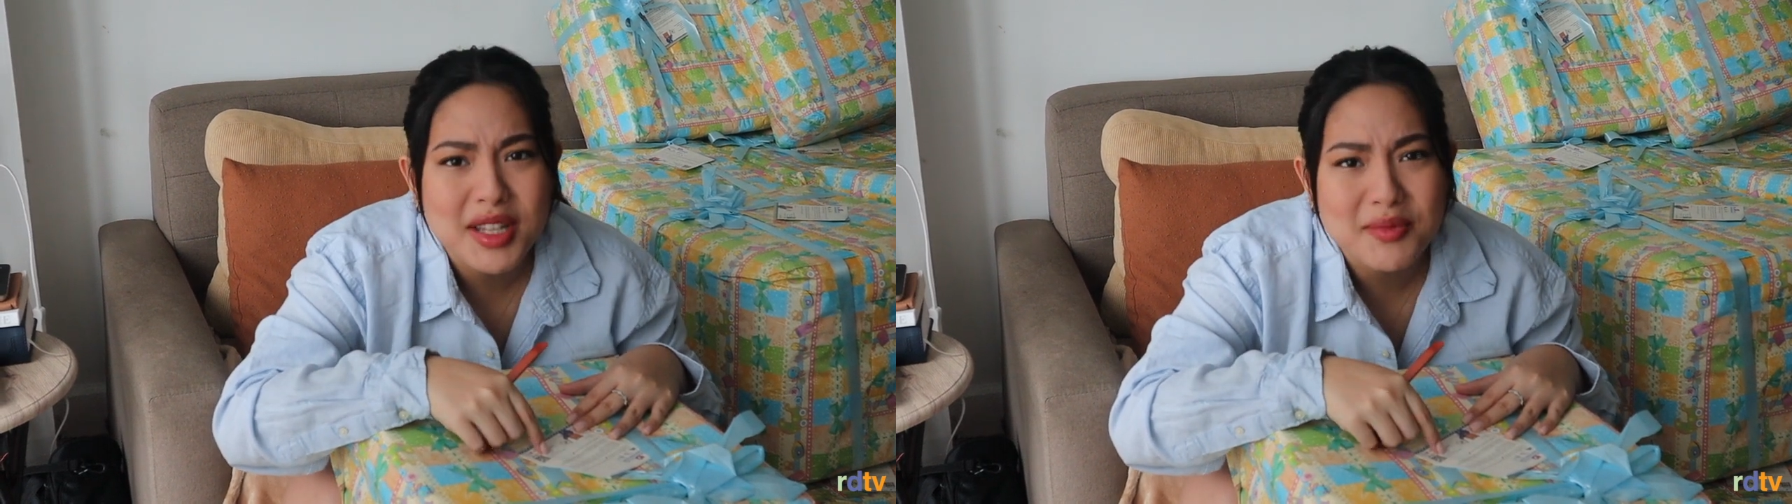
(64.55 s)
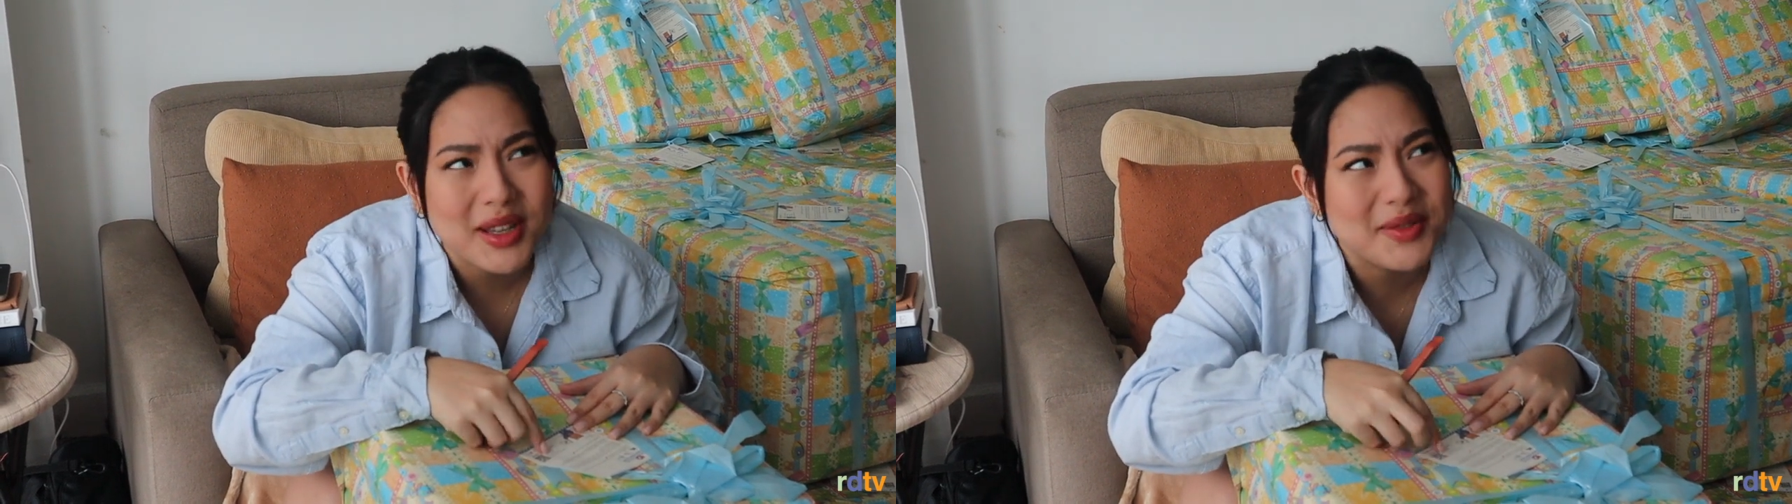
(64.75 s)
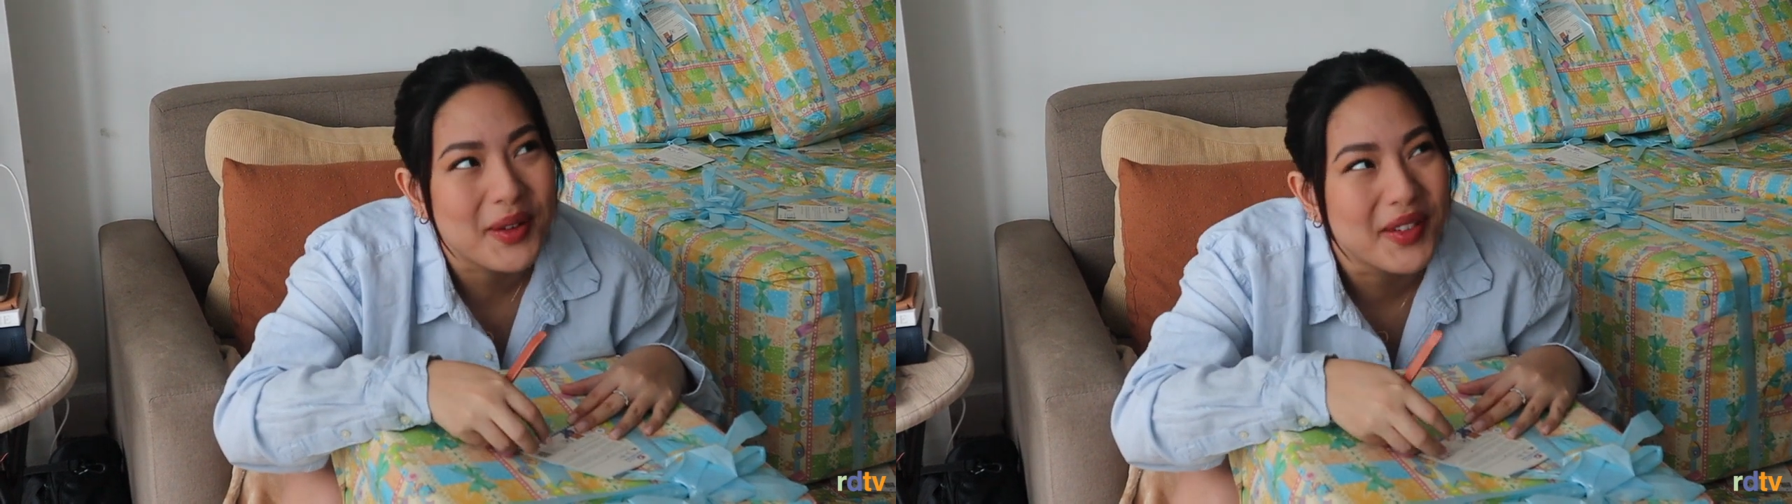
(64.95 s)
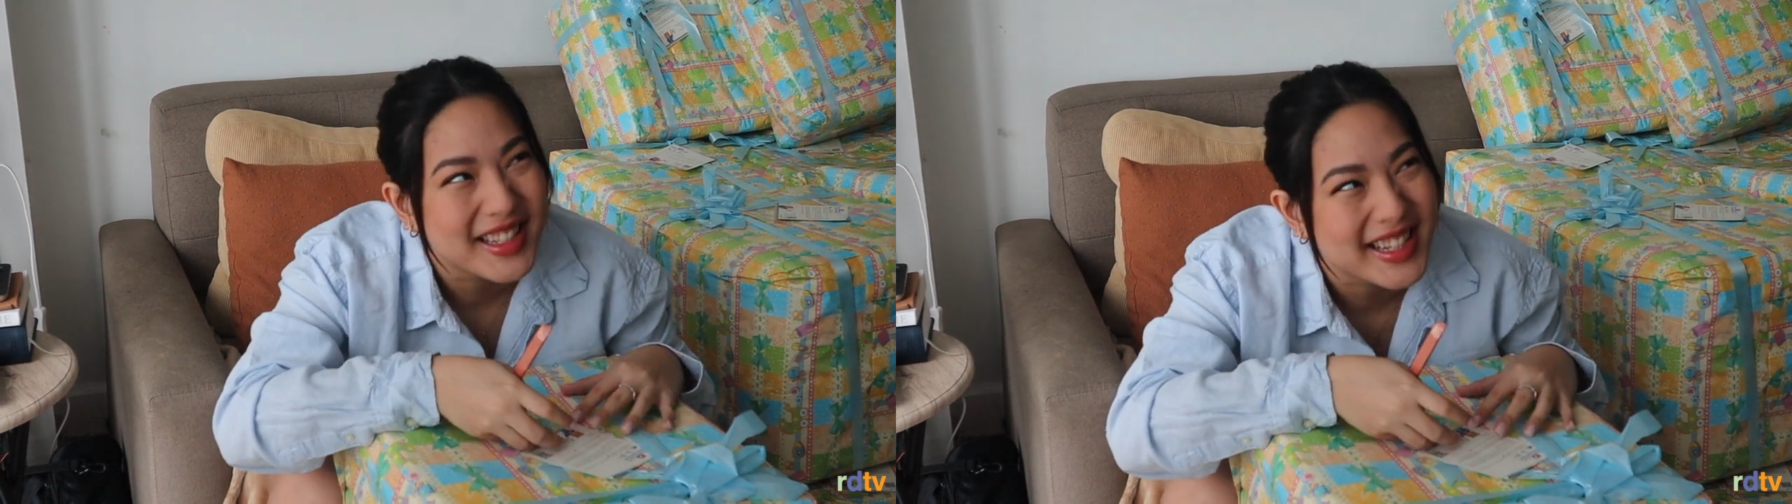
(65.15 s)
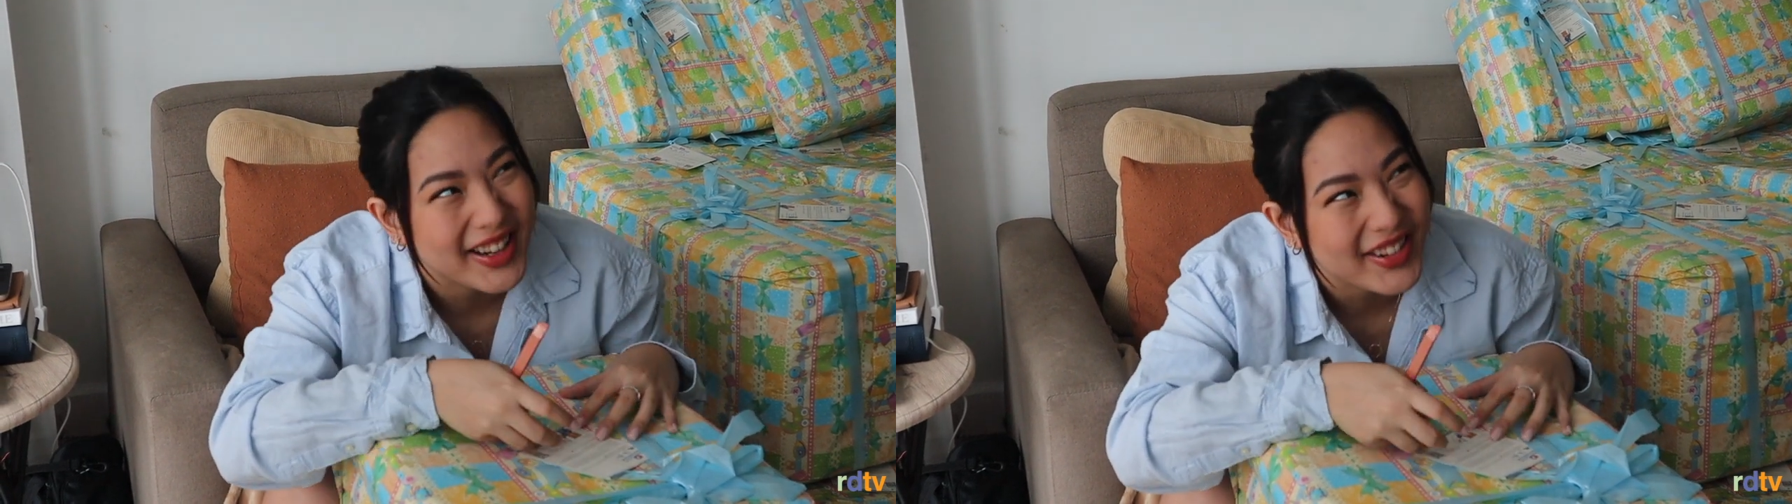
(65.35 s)
MySpace pa
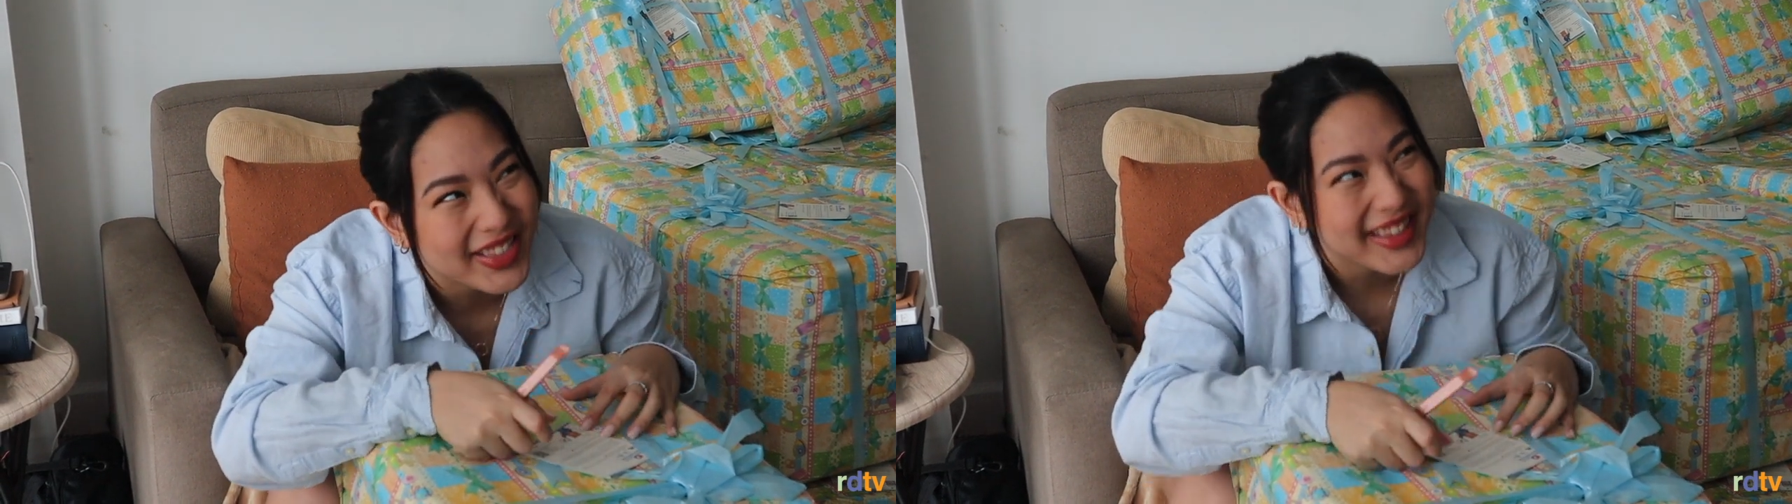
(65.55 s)
ba? Charot.